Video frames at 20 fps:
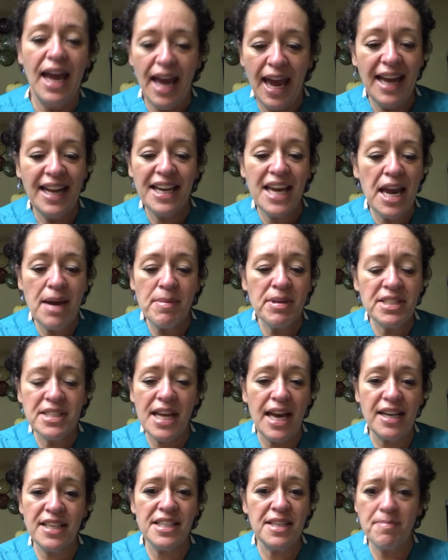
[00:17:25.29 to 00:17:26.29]
and Kim is
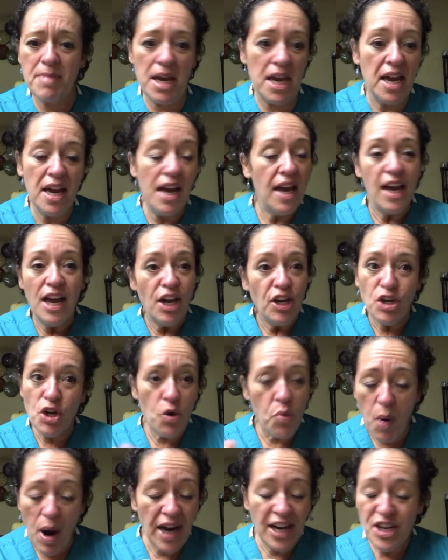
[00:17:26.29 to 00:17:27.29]
texting me,
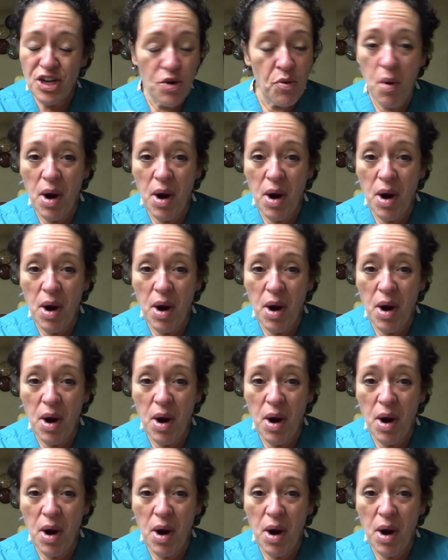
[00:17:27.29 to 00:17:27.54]
you won.